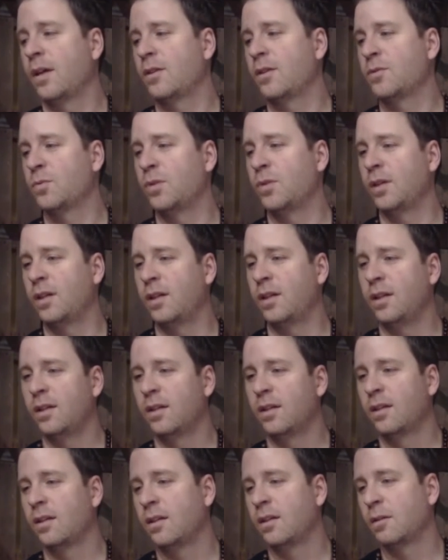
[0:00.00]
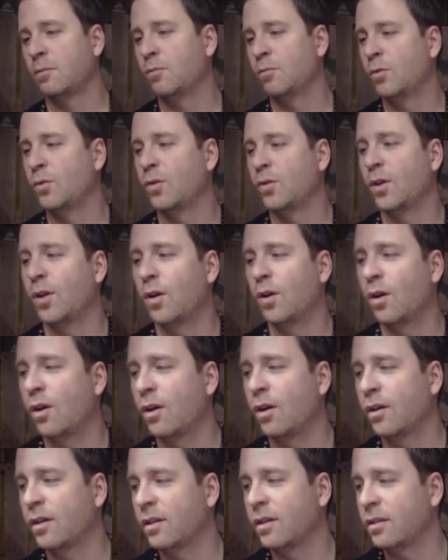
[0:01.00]
as we move
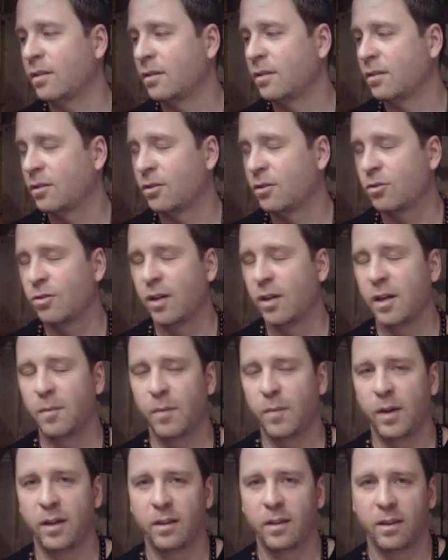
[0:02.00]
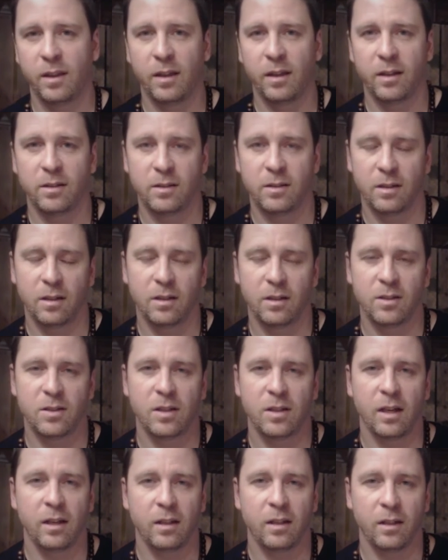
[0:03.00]
along and try to make things
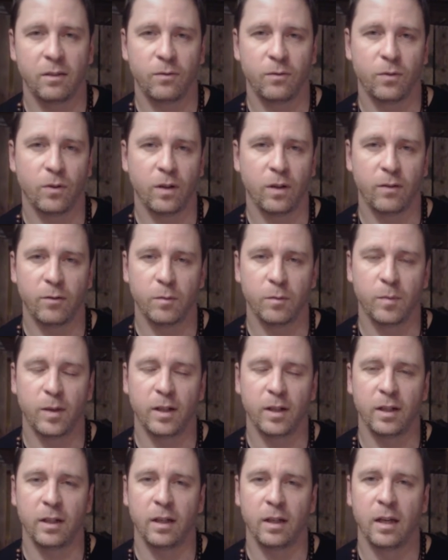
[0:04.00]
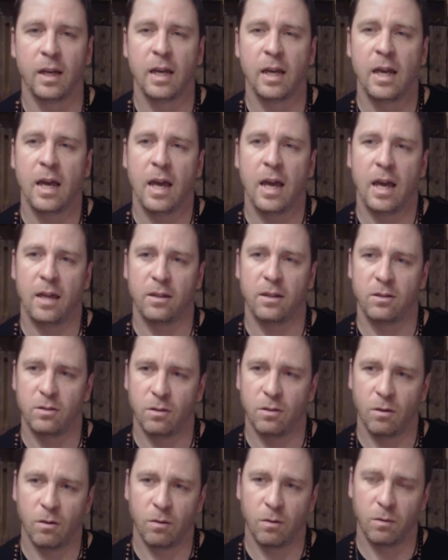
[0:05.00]
exciting for everybody. And
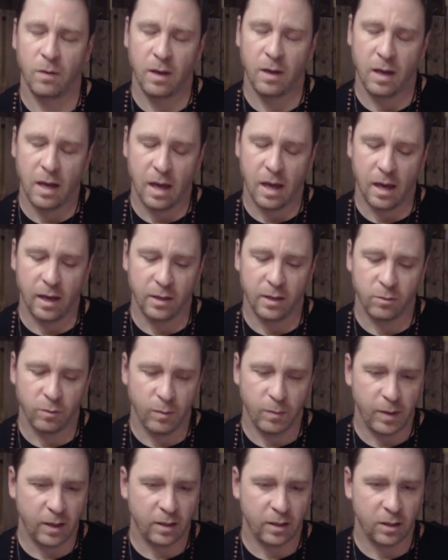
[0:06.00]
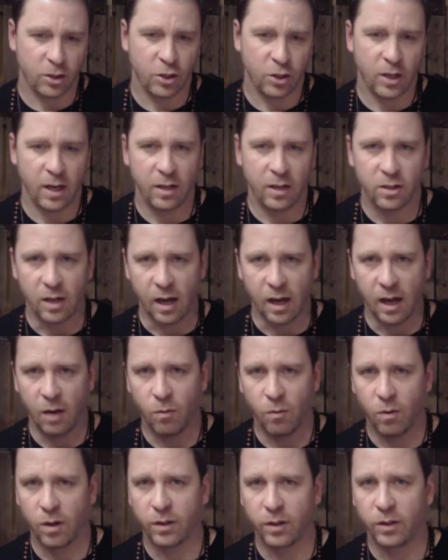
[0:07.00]
so as we make the change, I
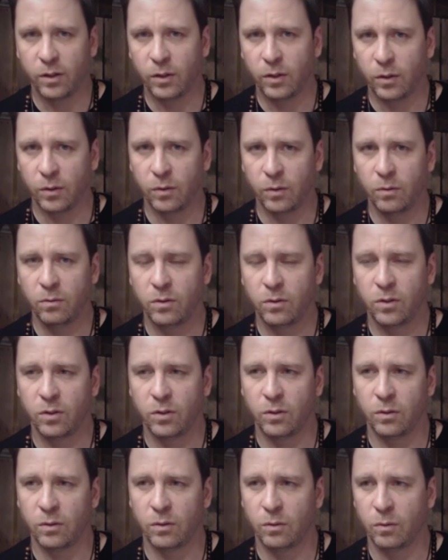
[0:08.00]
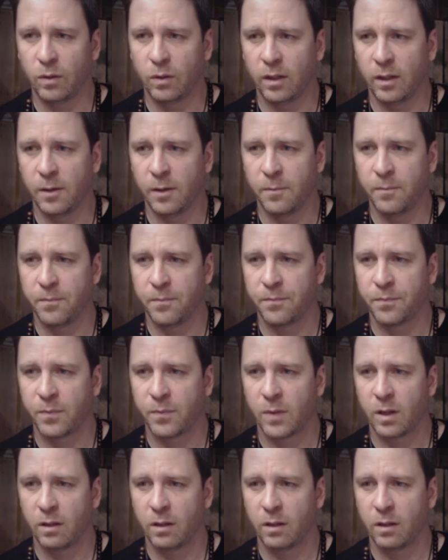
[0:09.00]
want you to